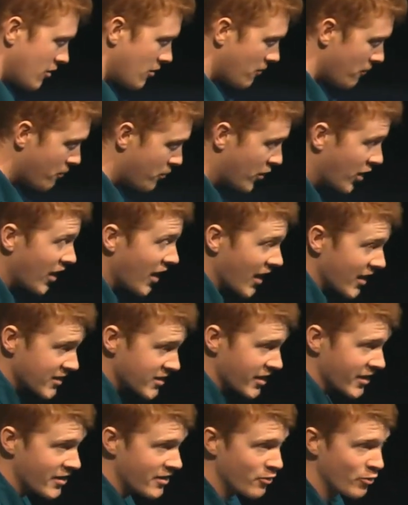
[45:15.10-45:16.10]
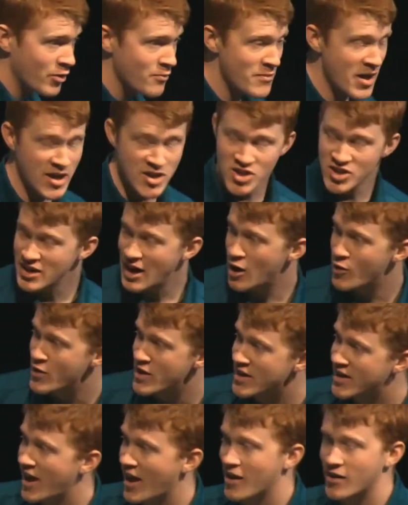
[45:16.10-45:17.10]
But we mentioned how he
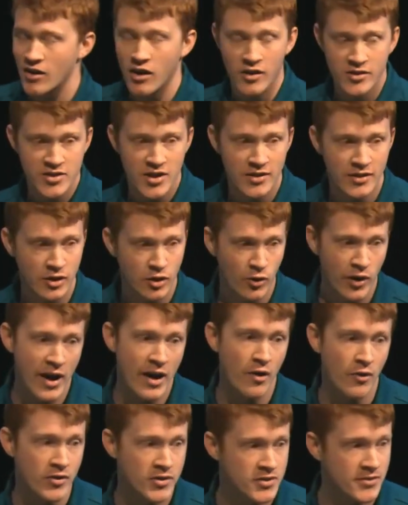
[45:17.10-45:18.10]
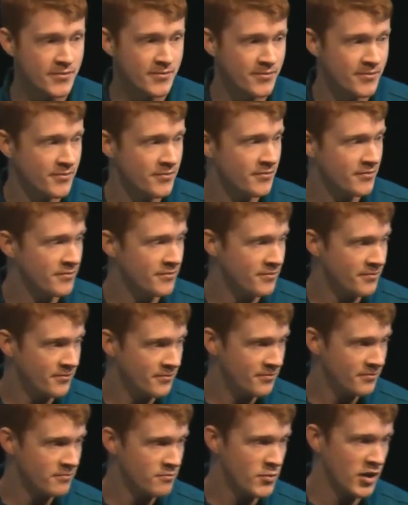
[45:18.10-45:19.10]
can't hunt on the ground
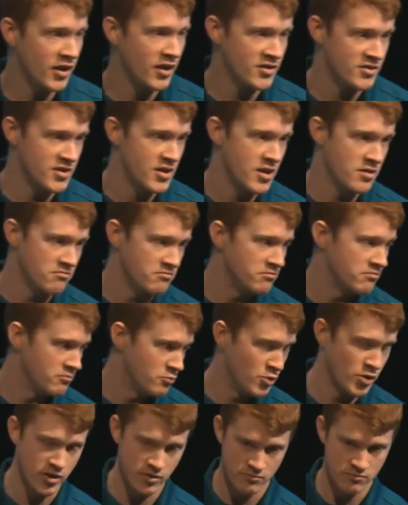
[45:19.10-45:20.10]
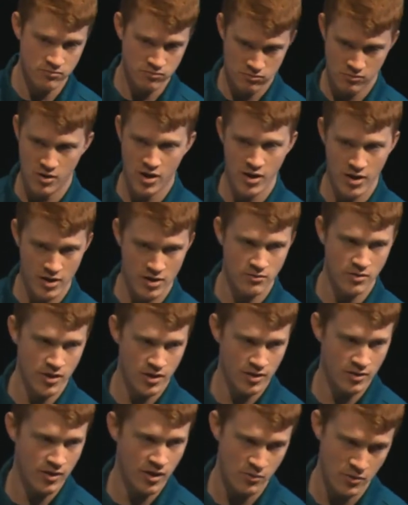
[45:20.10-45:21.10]
because he would run into it
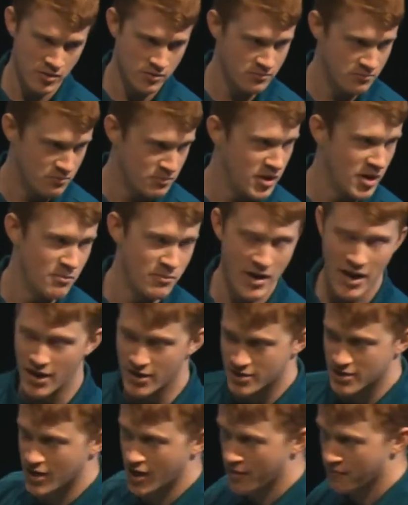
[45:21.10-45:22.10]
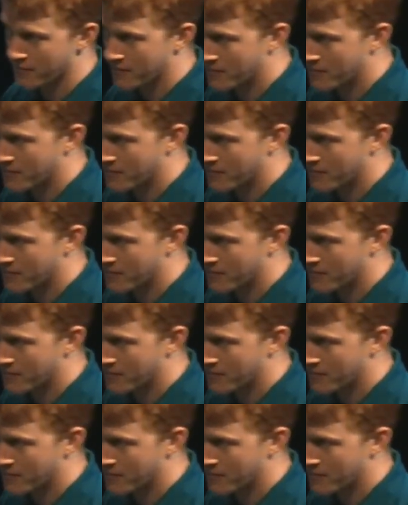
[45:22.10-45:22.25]
and it would be a bad time.